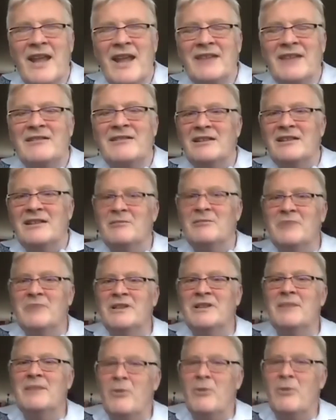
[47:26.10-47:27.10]

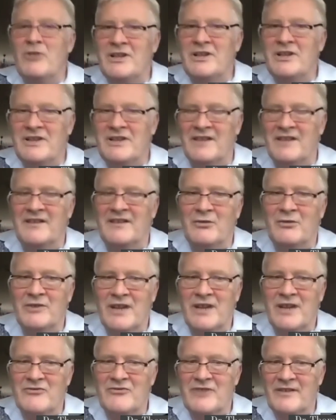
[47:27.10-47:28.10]
reflect a little bit the
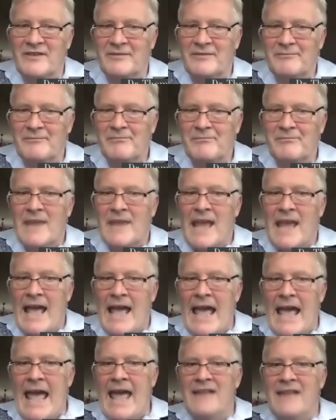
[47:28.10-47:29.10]
politics in those countries.
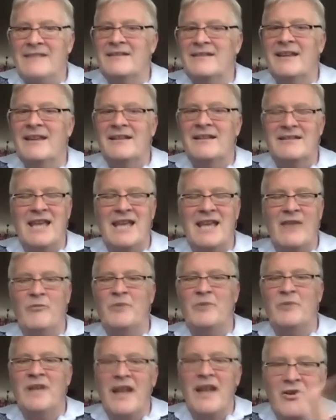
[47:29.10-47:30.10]
And
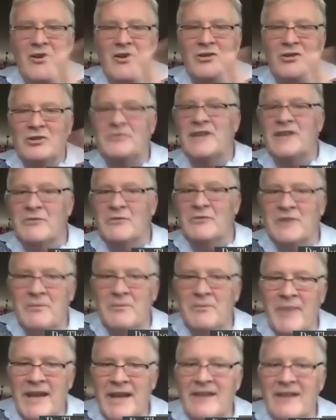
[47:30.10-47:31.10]
there have been a lot of kind
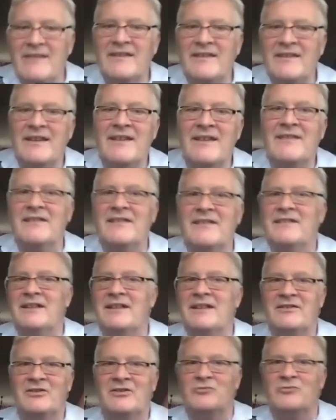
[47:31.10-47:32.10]
of debates. Is
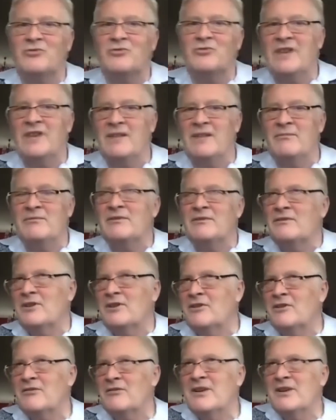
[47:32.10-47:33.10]
it that, so to say,
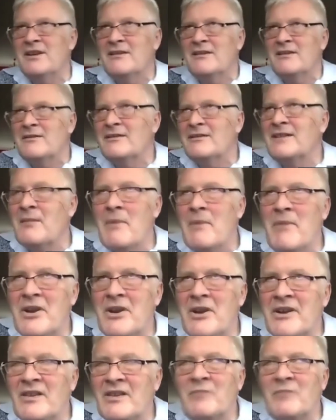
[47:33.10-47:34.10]
you know, some
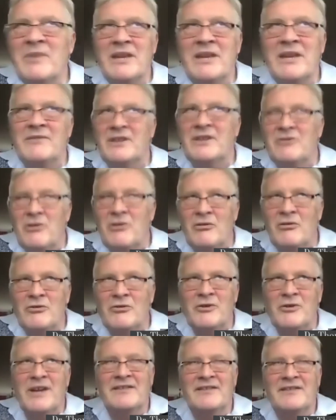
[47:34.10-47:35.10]
Americans believe that
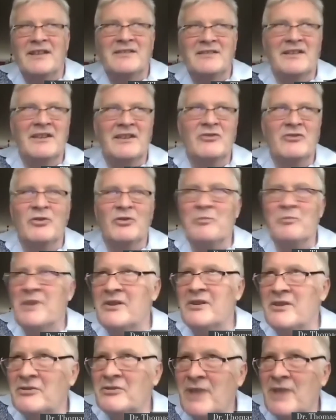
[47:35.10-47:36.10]
all US studies are
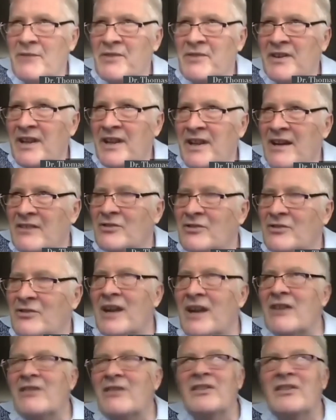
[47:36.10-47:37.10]
superior to everything else on
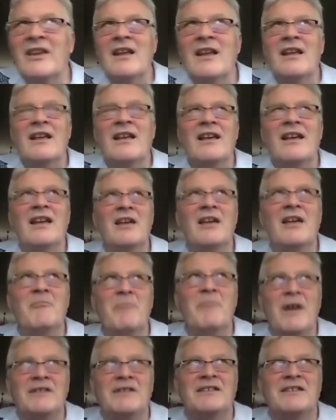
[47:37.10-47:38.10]
earth, uh,
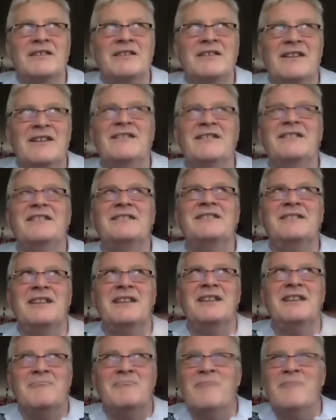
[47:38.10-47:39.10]
but is it that
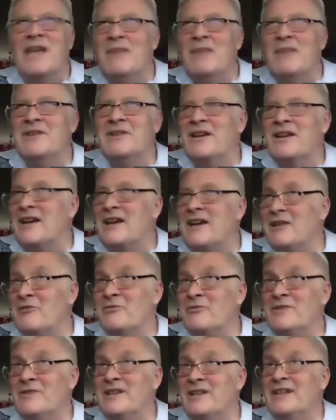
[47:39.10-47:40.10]
they maybe the kind
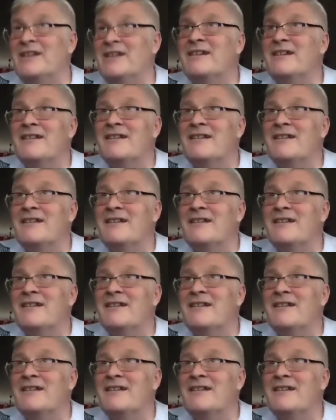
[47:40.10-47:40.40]
of the